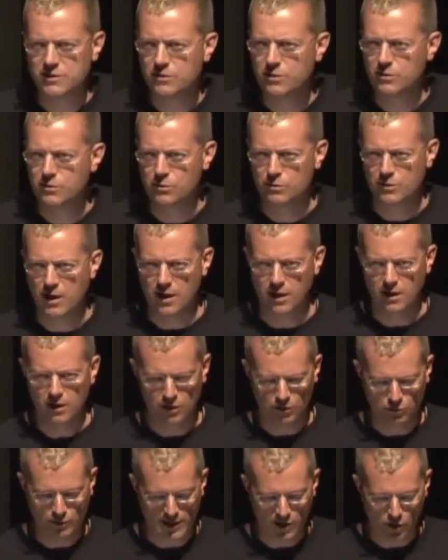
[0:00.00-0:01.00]
called
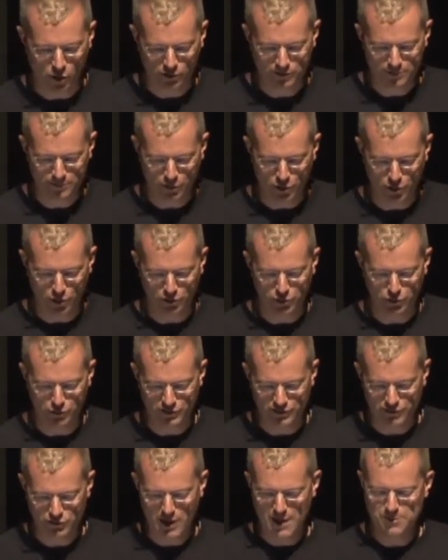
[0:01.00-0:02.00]
Ray Oldenburg who
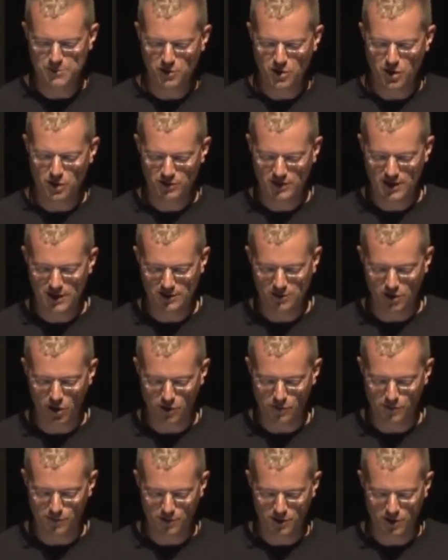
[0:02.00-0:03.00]
described a
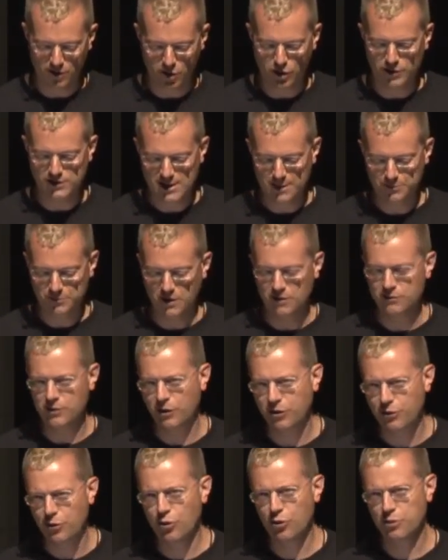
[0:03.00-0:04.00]
concept of a
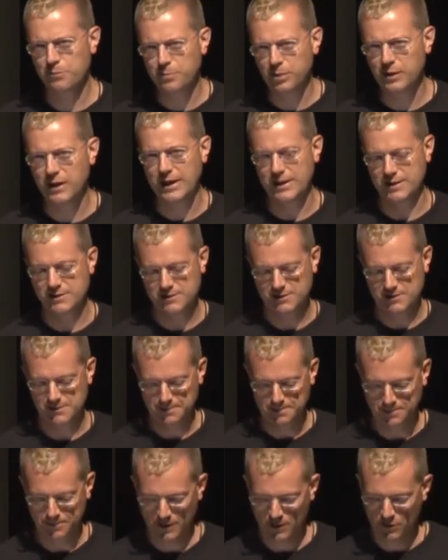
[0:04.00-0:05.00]
third place,
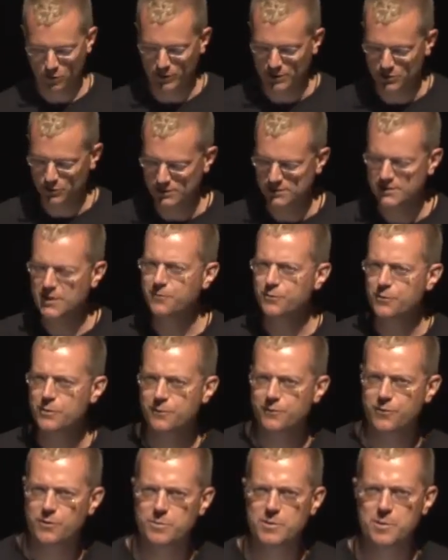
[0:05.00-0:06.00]
which was
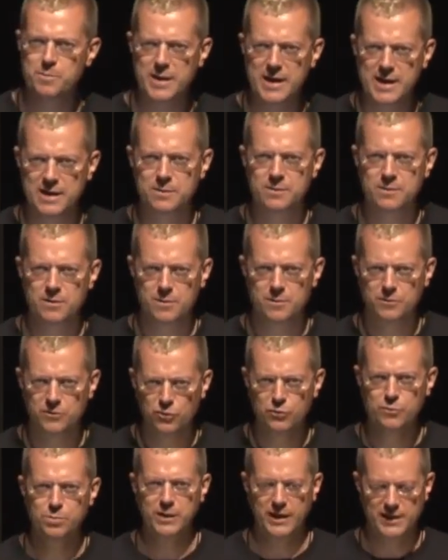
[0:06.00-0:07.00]
different from the main
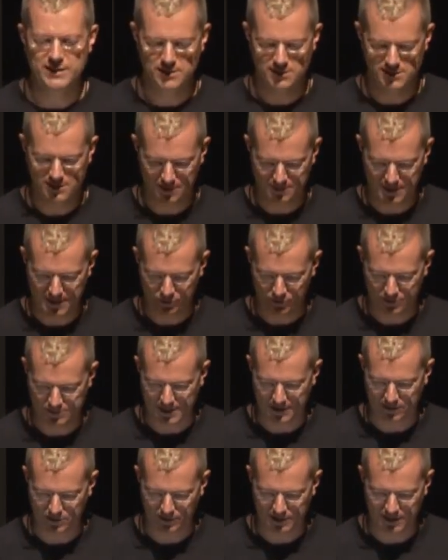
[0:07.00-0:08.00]
two places that people
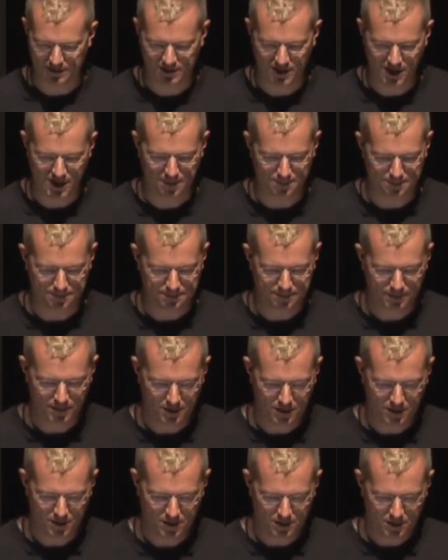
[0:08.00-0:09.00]
spent all their time.
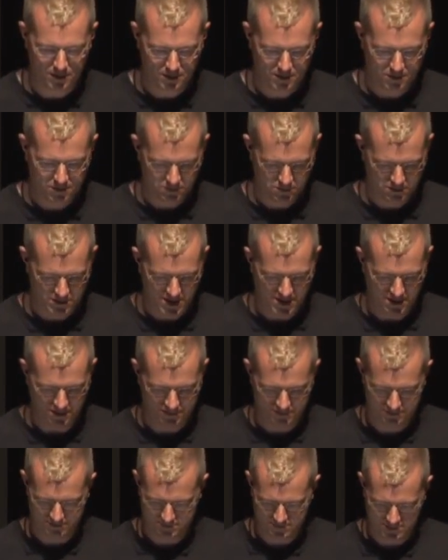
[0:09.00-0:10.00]
Wow,
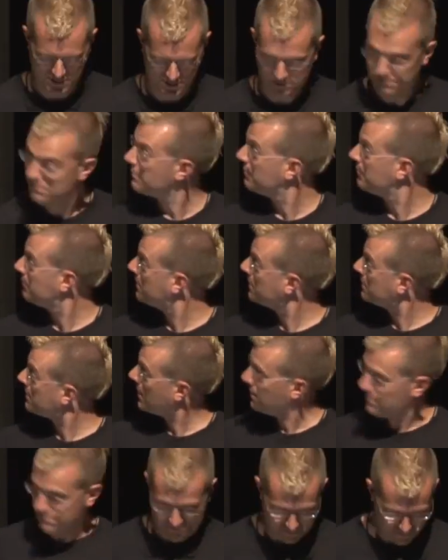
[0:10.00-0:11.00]

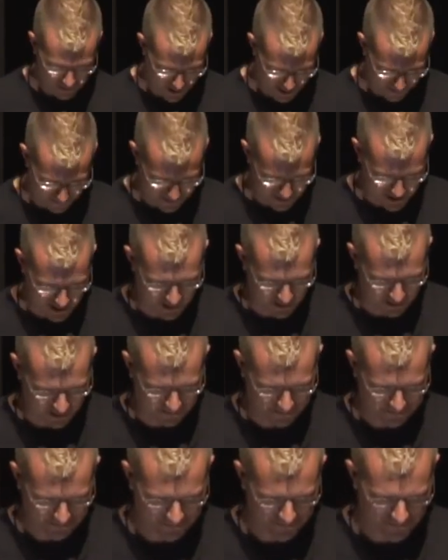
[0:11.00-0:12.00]
what happened there?
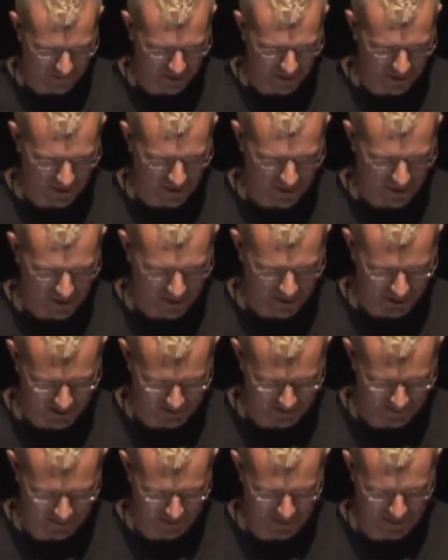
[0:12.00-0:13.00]

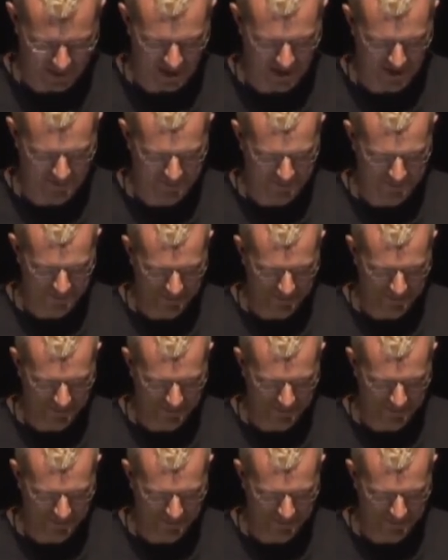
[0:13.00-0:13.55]
Thanks, VPN.